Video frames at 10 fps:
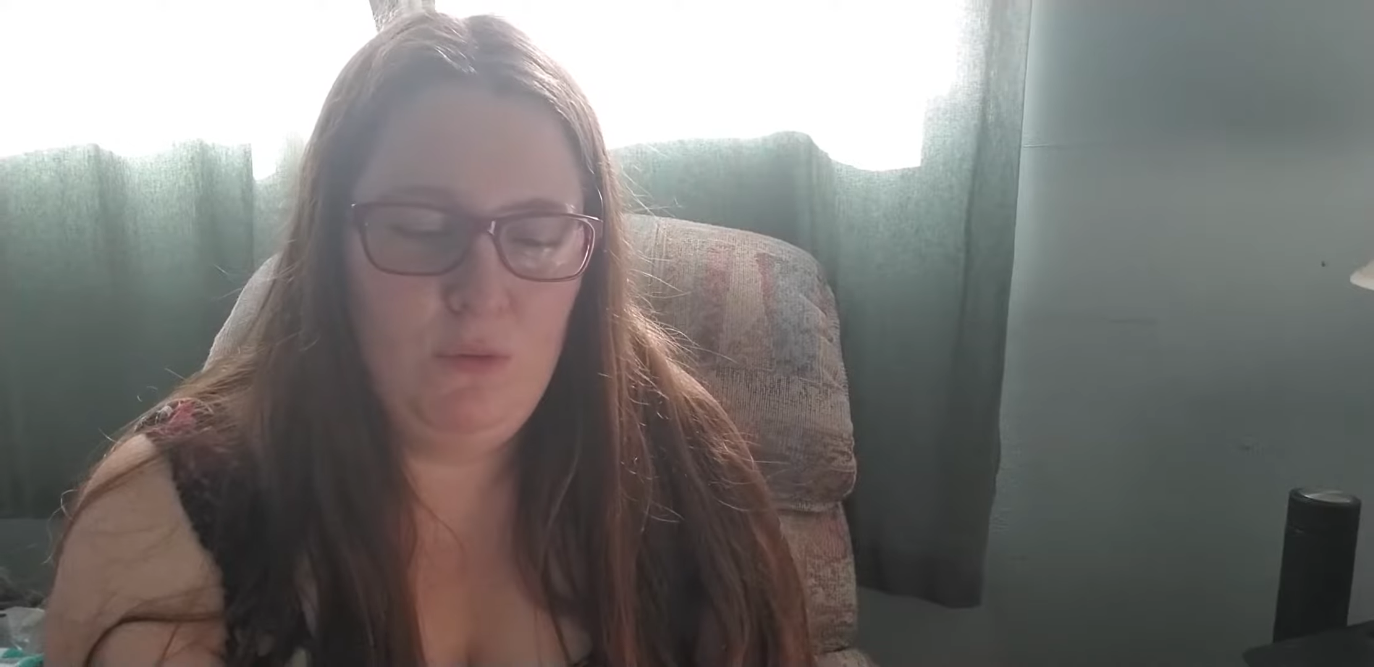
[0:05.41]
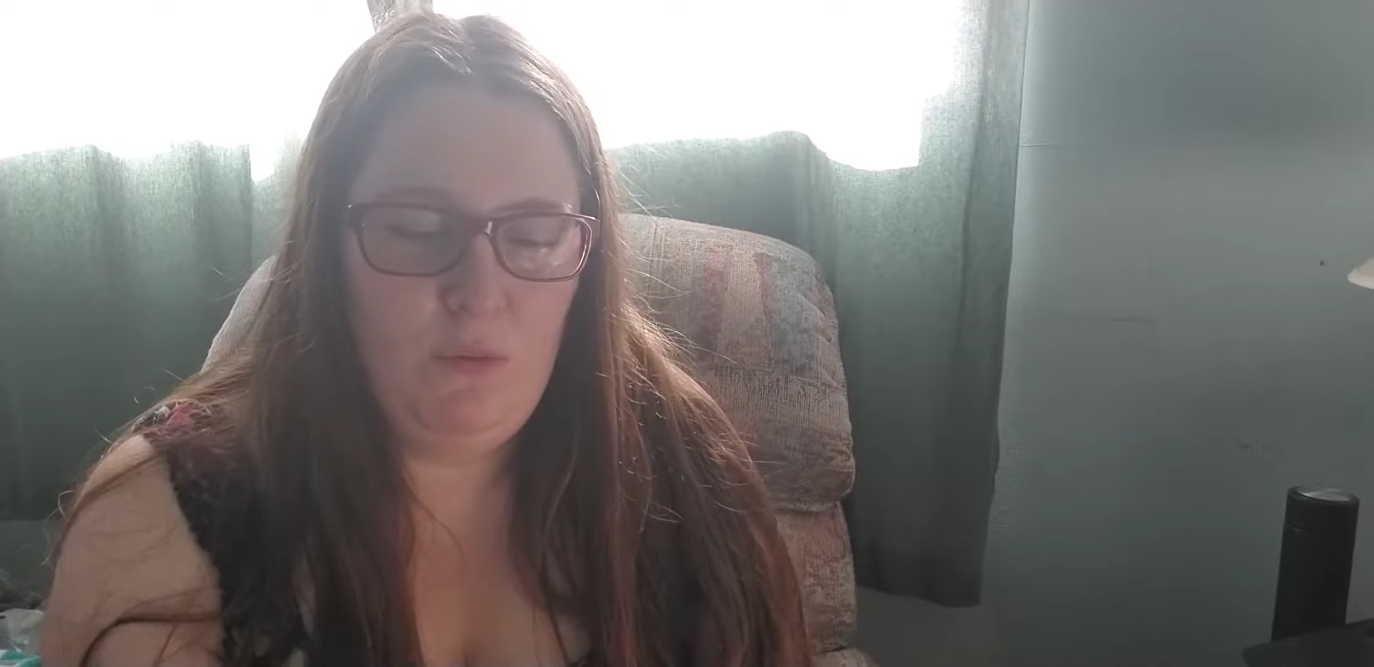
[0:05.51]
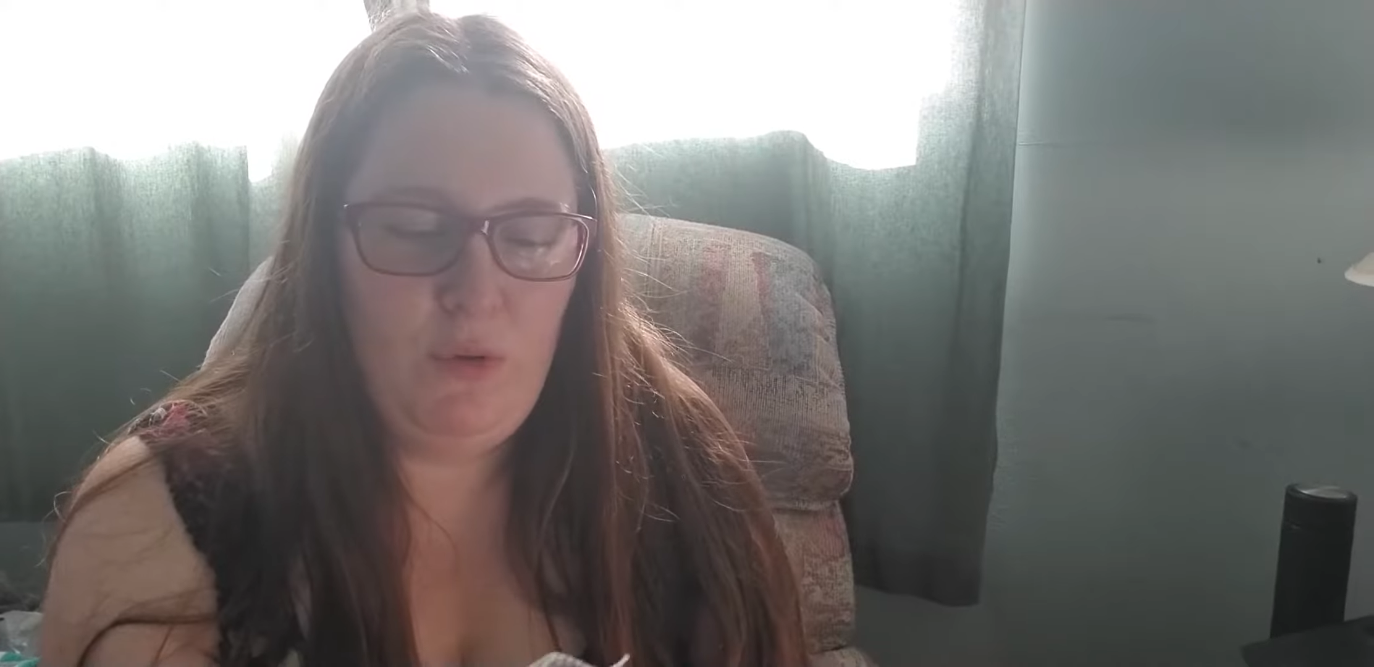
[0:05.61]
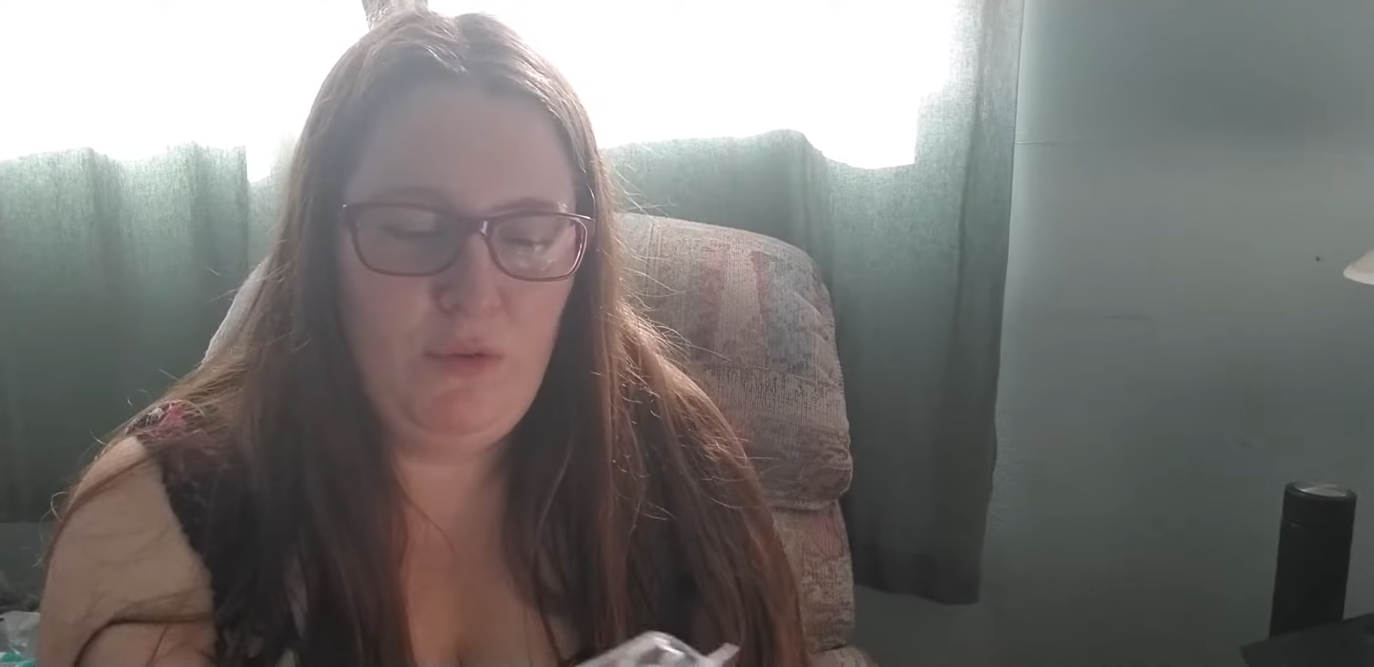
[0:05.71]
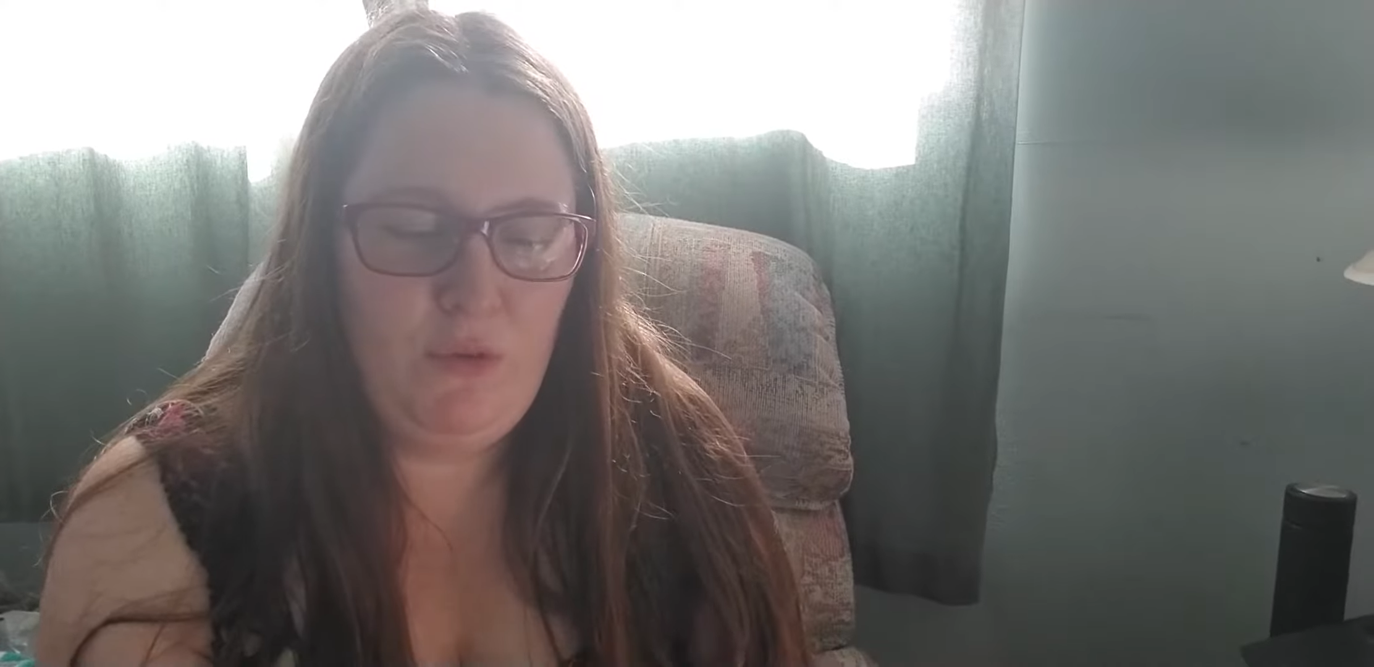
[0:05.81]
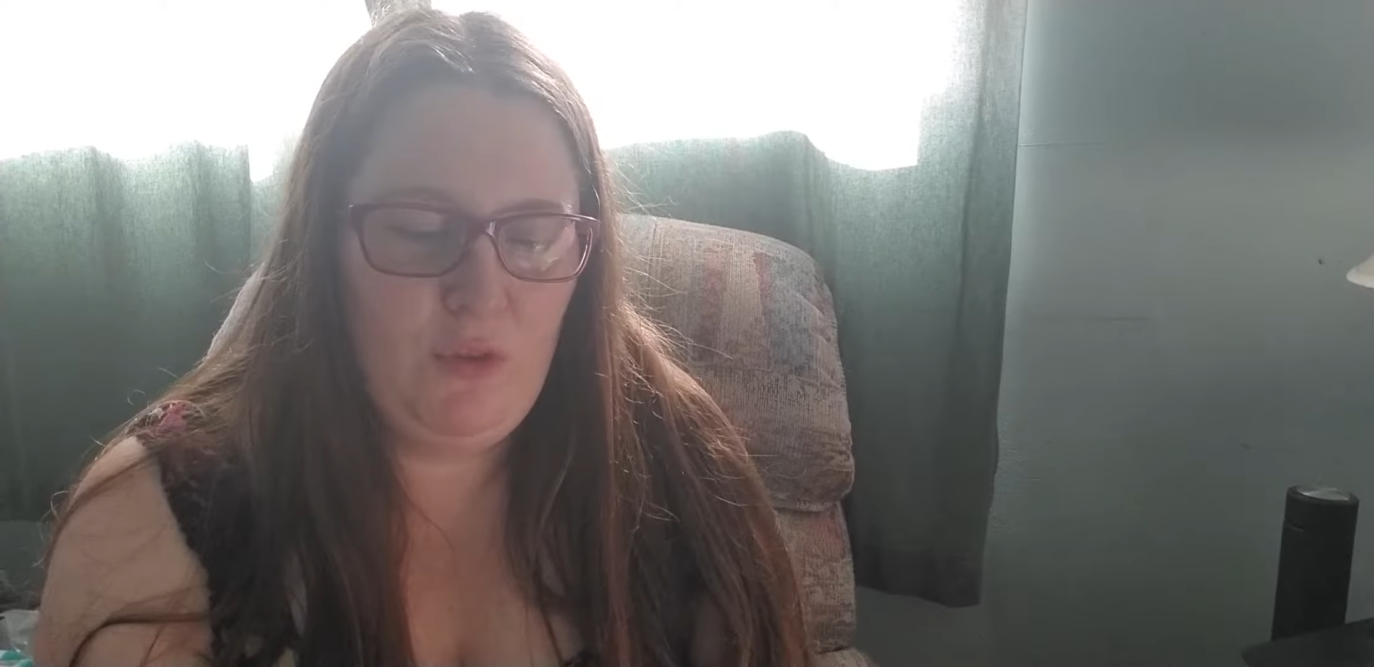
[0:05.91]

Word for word: perfect